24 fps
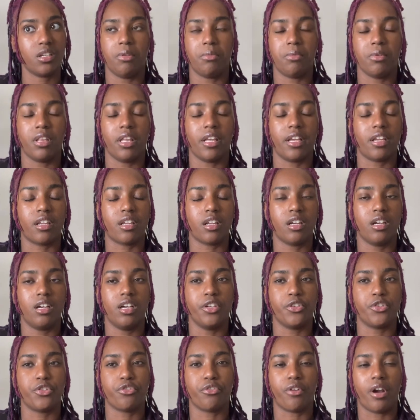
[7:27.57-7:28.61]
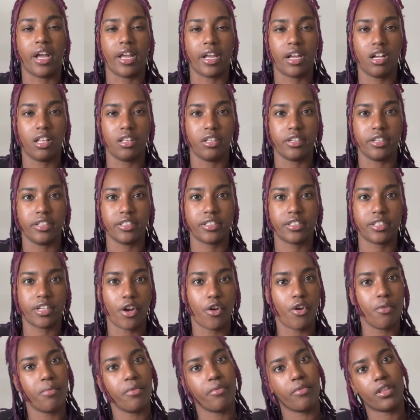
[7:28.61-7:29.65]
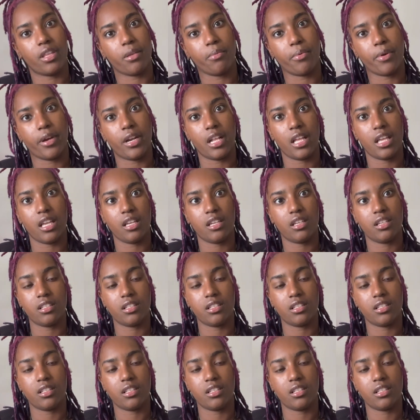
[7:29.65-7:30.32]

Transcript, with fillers: Maybe like a tricolor skirt would be really pretty,